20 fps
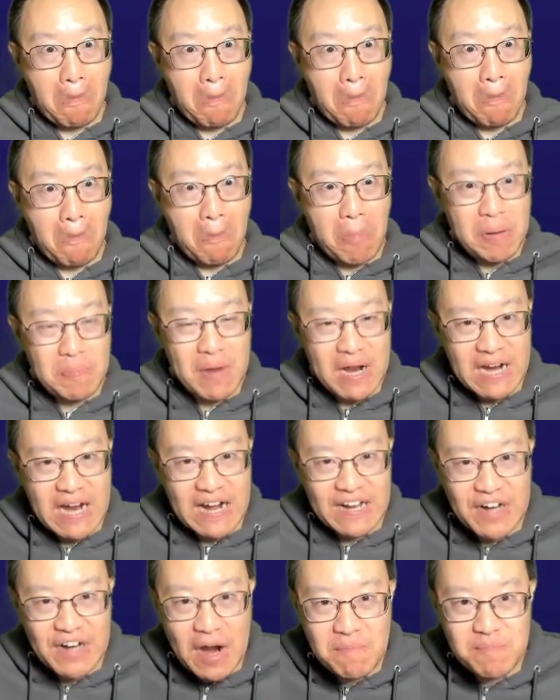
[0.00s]
We may get
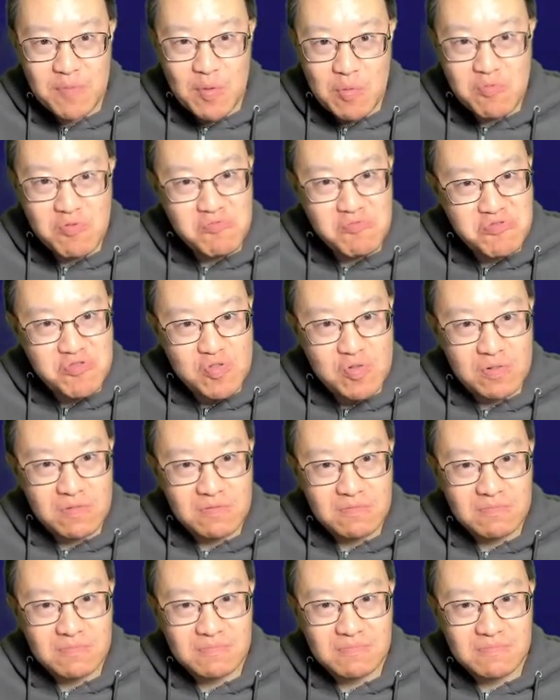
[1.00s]
something. Ooh,
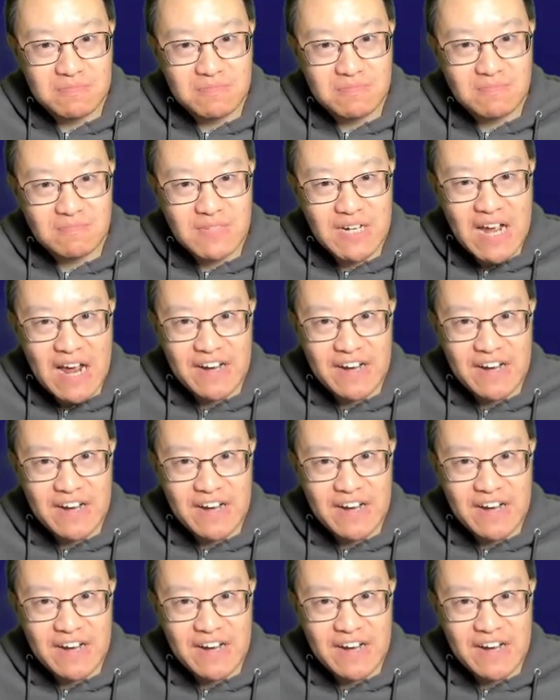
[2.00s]
we got